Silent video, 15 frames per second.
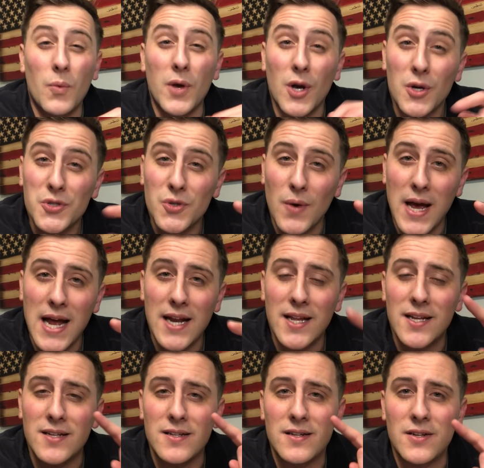also
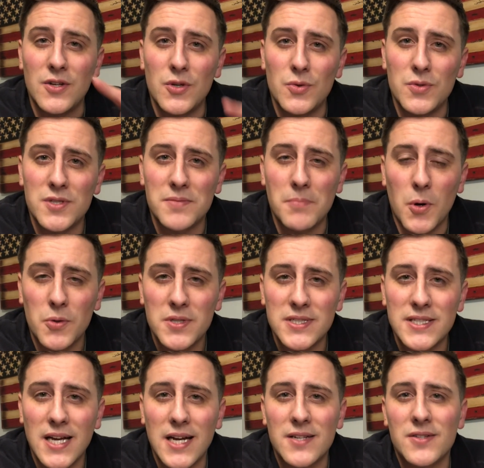added new smoke
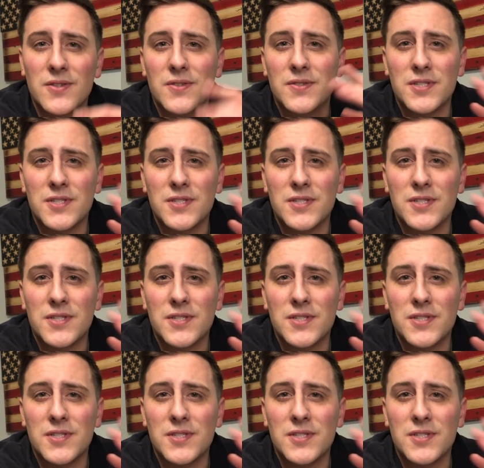detectors,